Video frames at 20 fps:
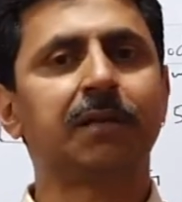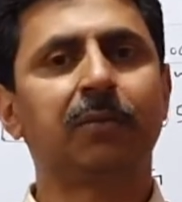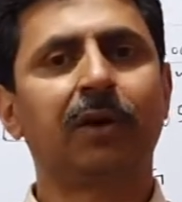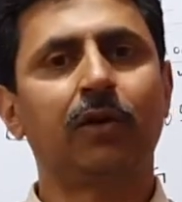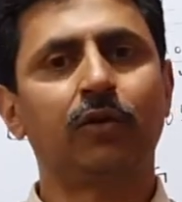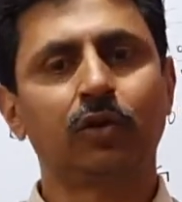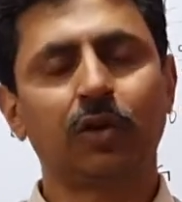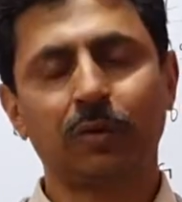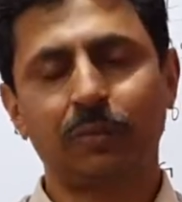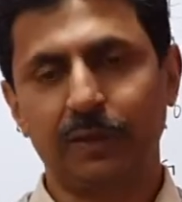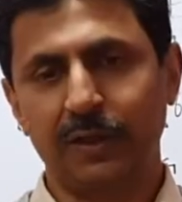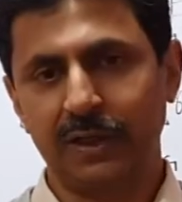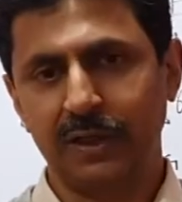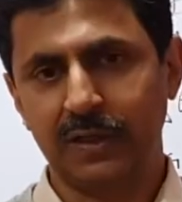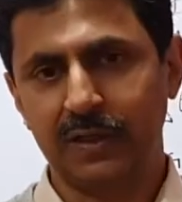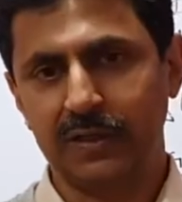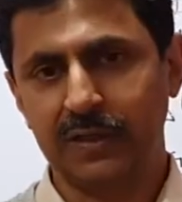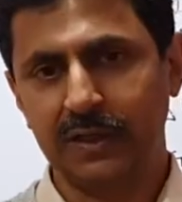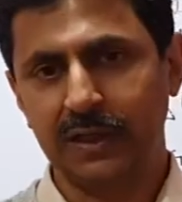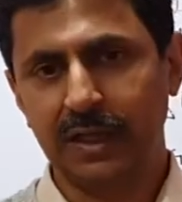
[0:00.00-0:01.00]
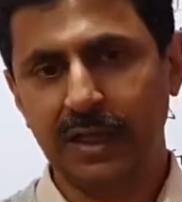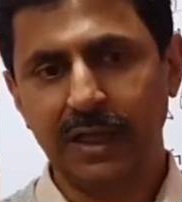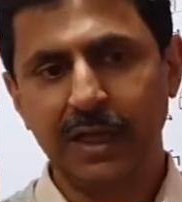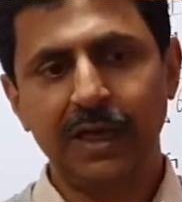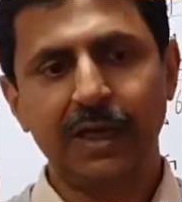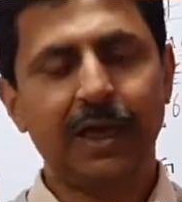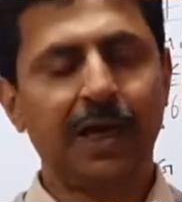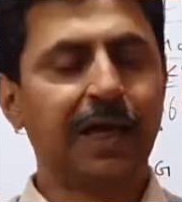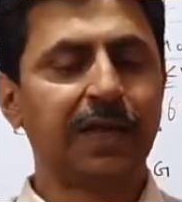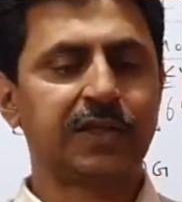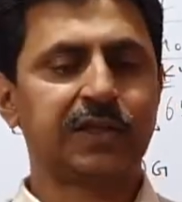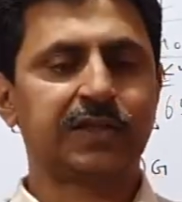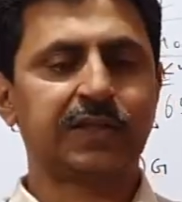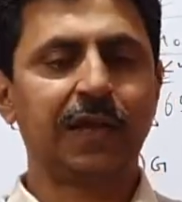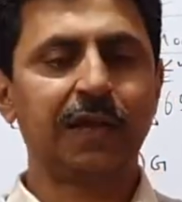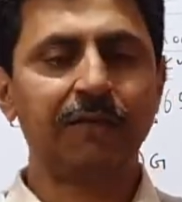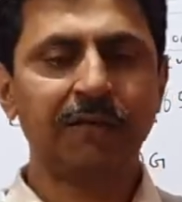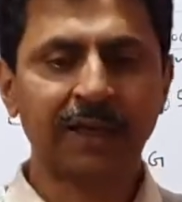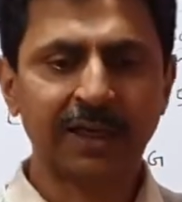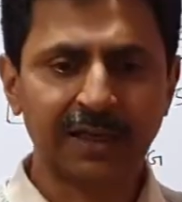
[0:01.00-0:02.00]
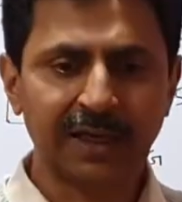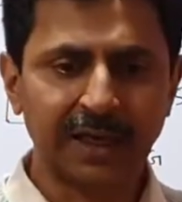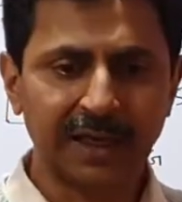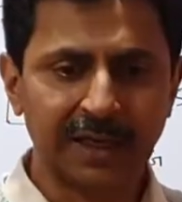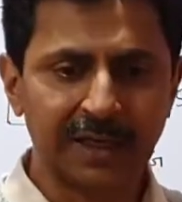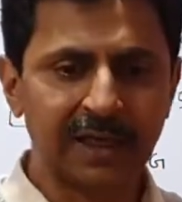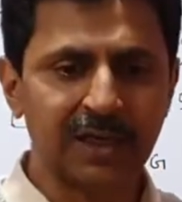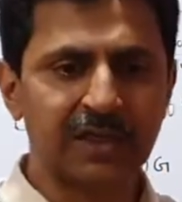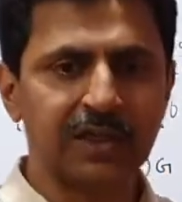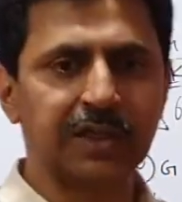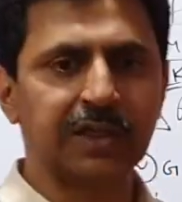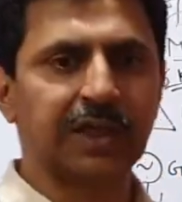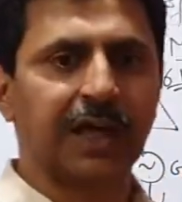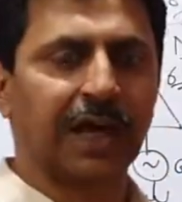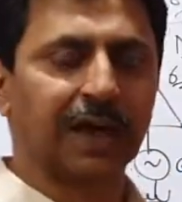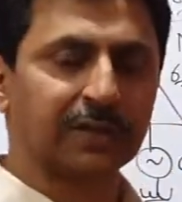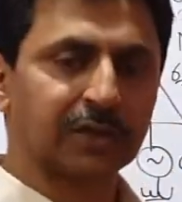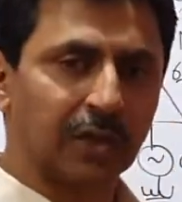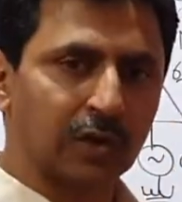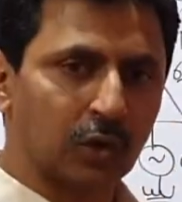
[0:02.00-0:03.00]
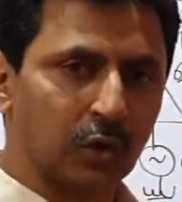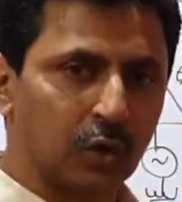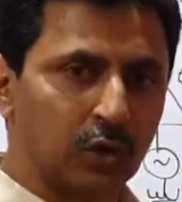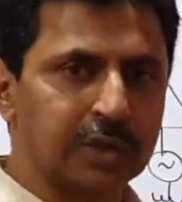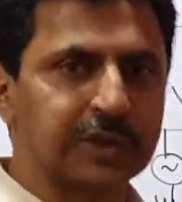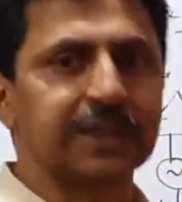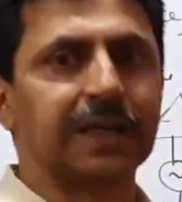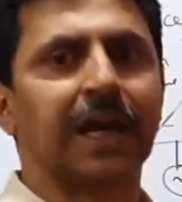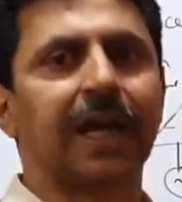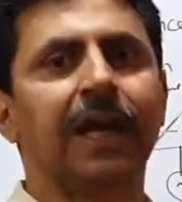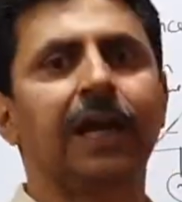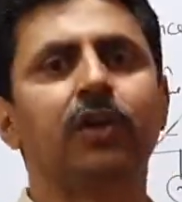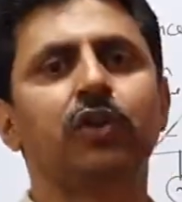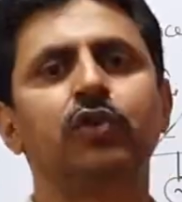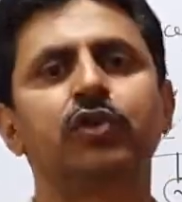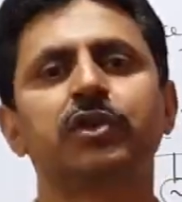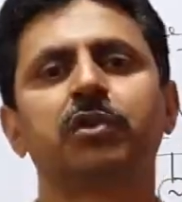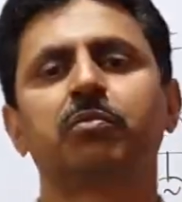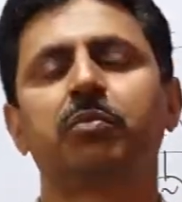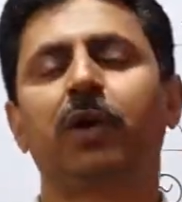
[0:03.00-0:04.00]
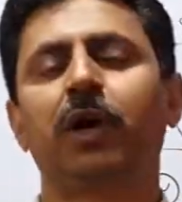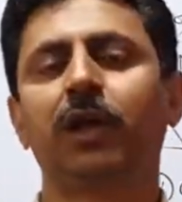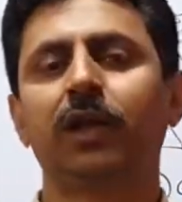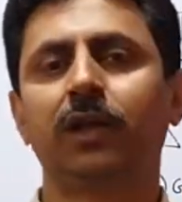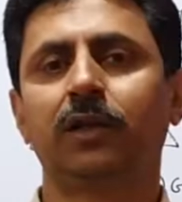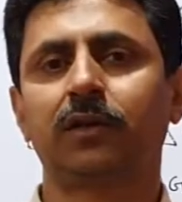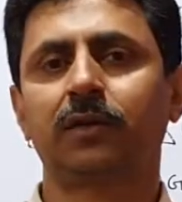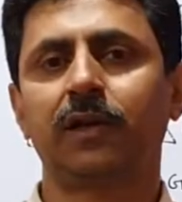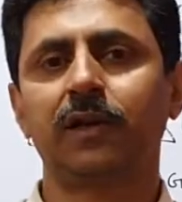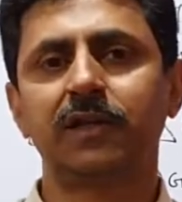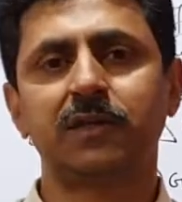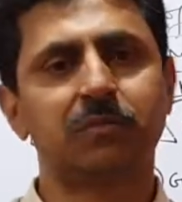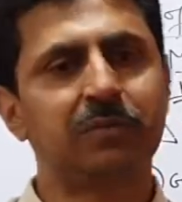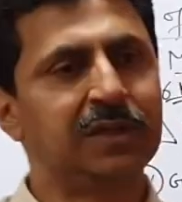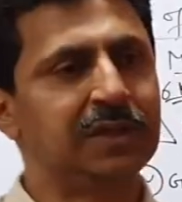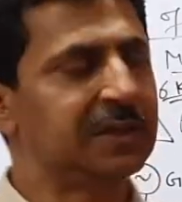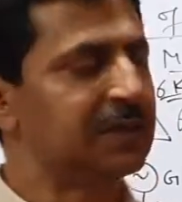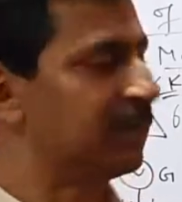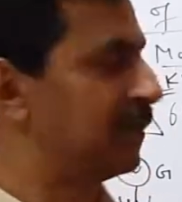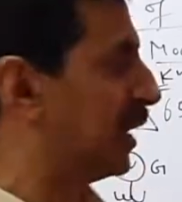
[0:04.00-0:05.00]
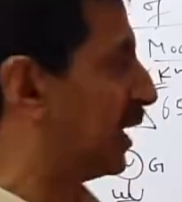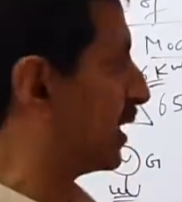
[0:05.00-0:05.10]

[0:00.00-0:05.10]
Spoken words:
And saving the energy at the load side using power electronics means we are saving energy here.